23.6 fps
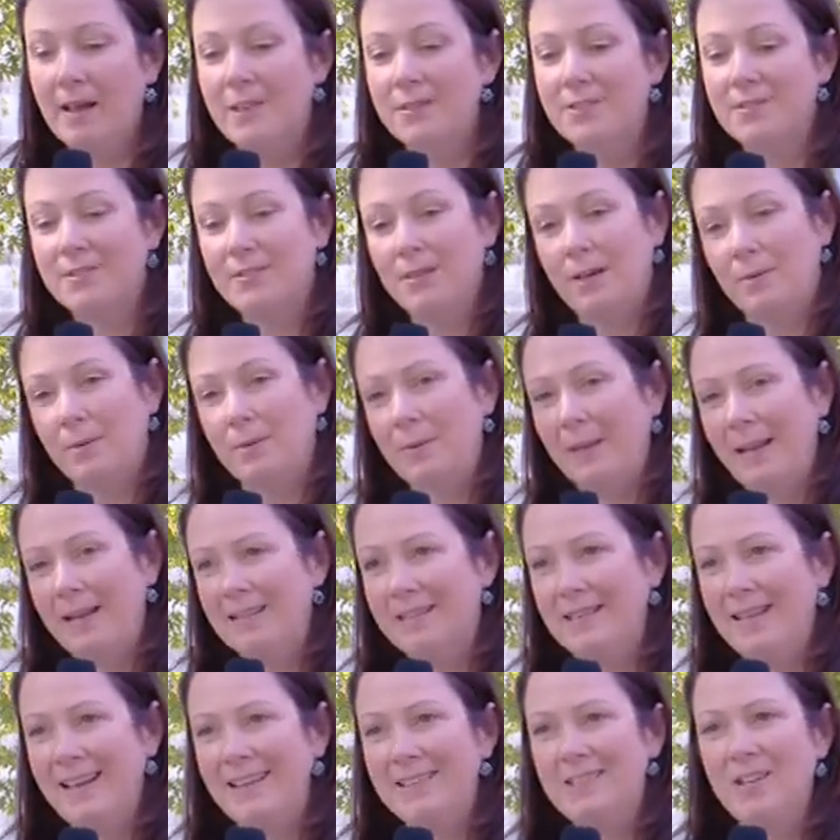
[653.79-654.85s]
So
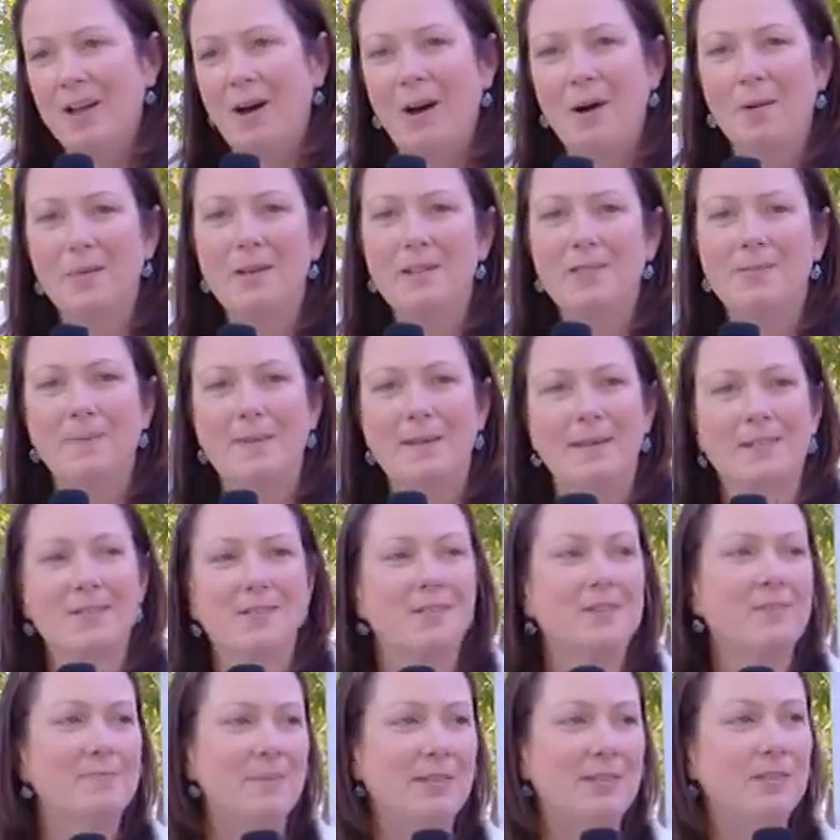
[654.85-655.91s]
it's always being
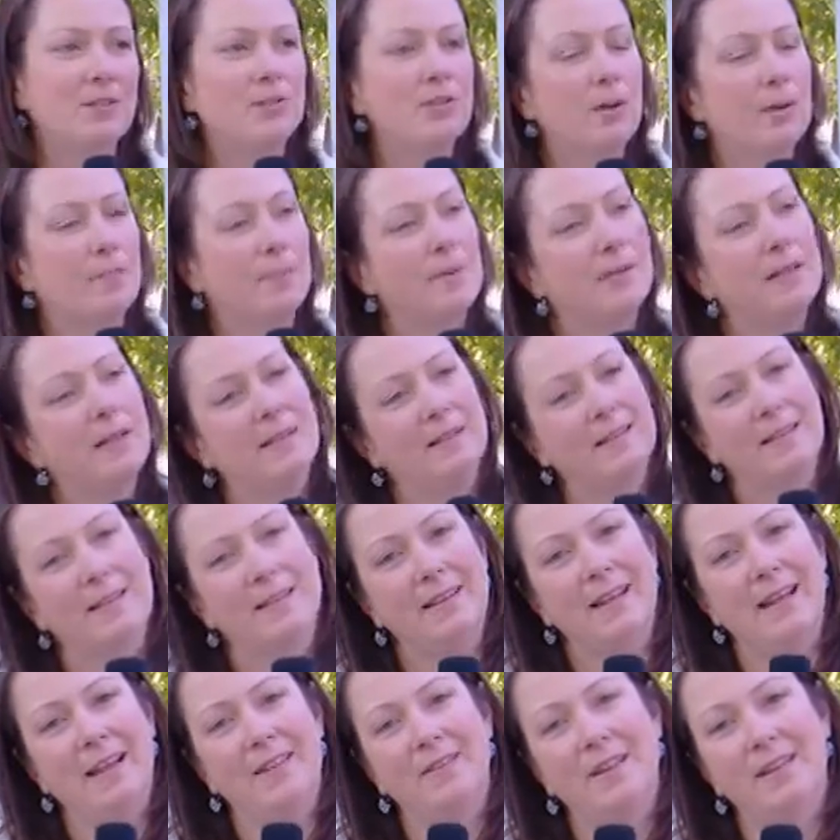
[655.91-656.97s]
sort of misinterpreted,
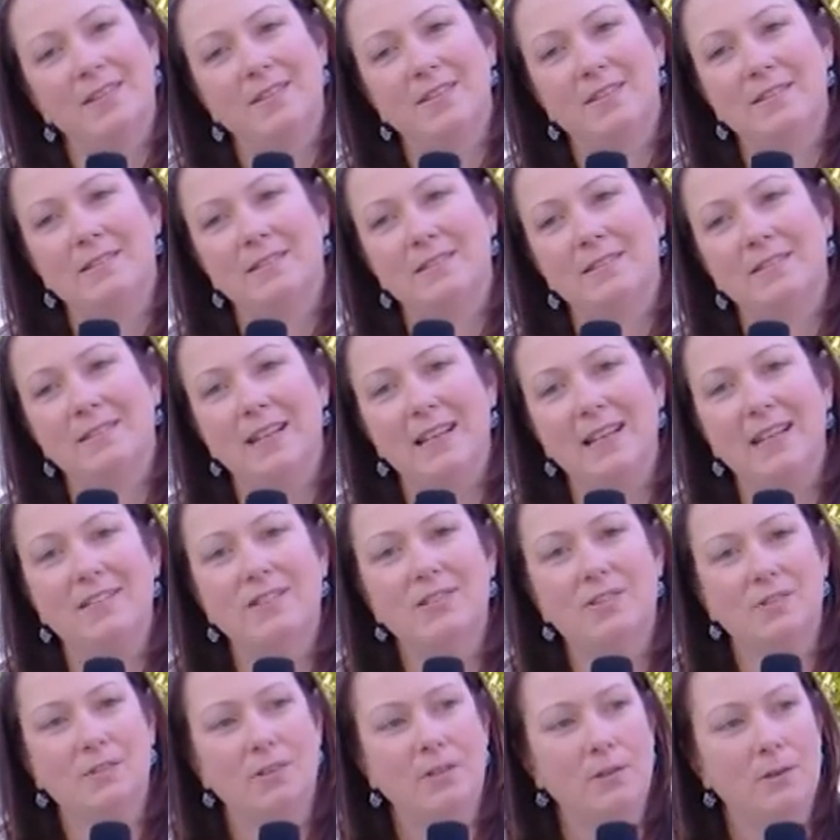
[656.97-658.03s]
and this
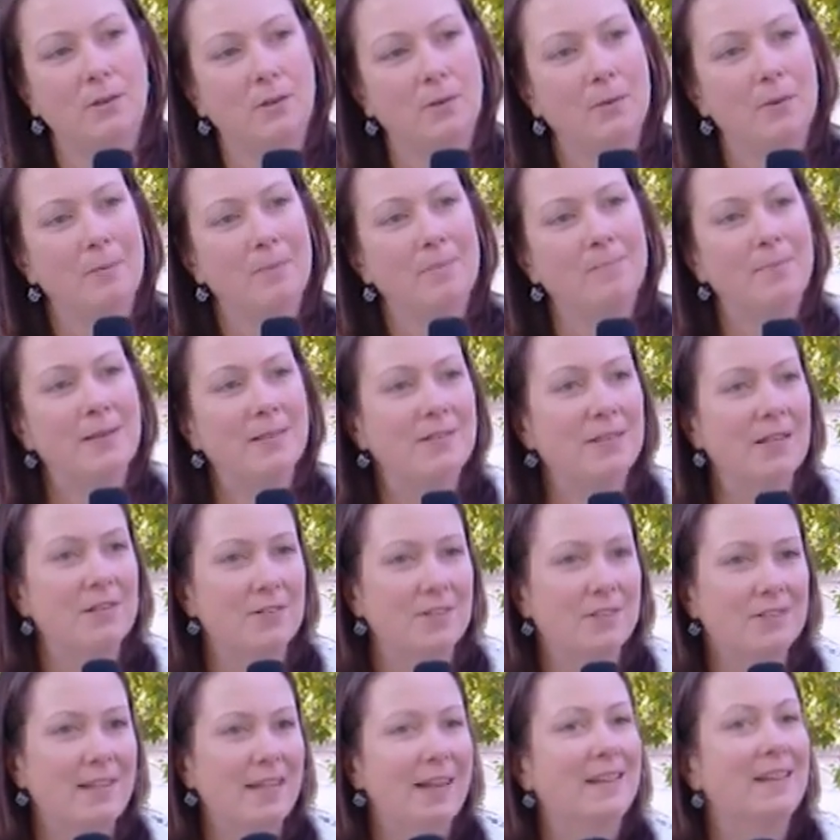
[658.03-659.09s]
leads to
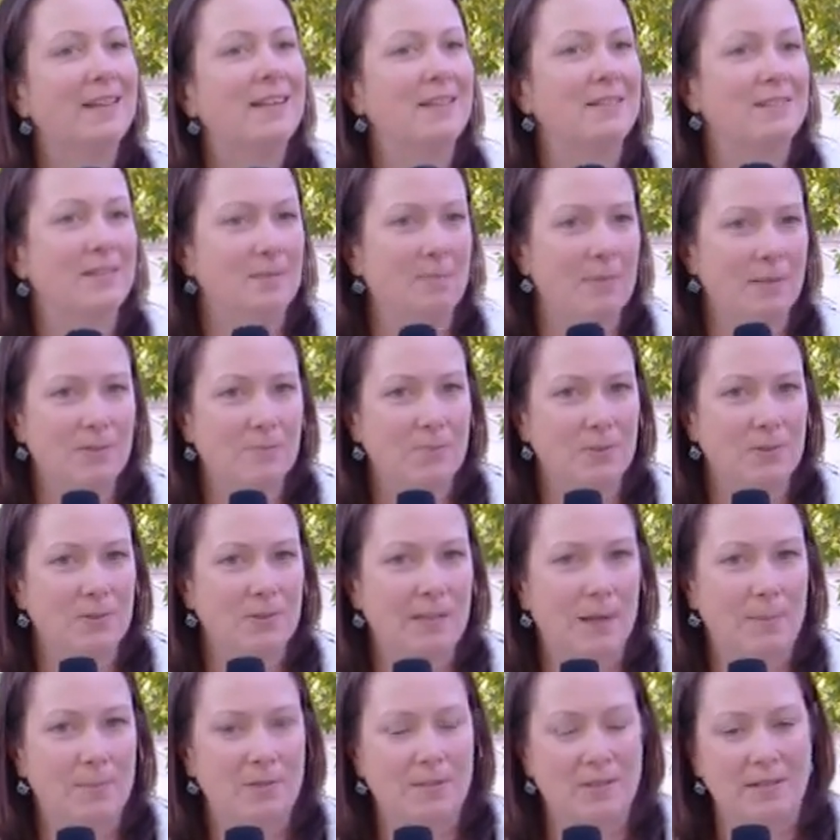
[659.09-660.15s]
misunderstandings and
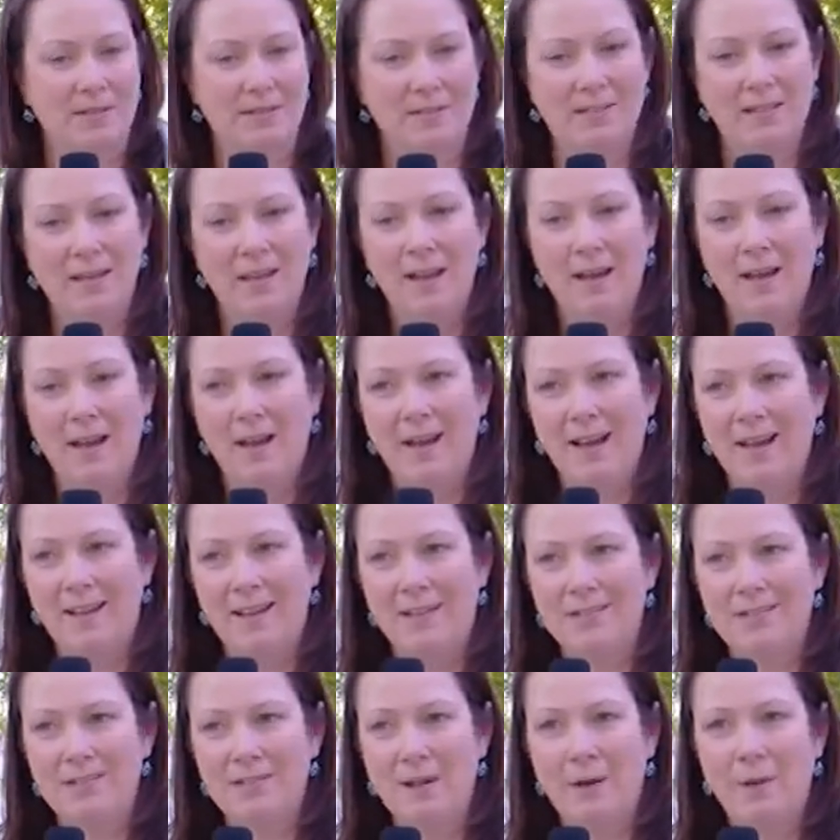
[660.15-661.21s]
misperceptions.
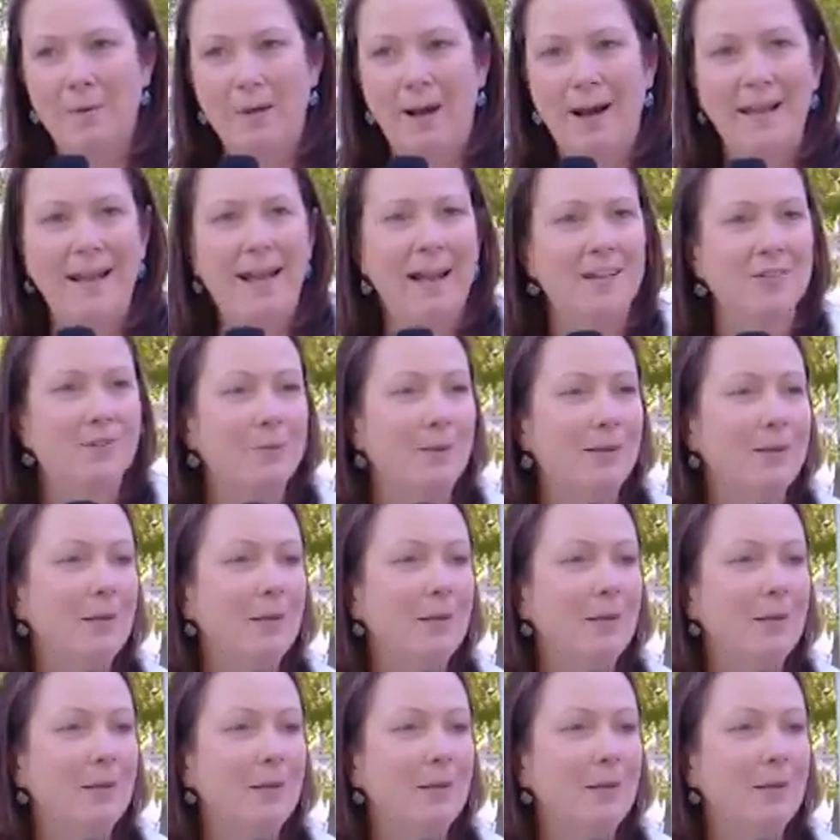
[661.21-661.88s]
So I ask, when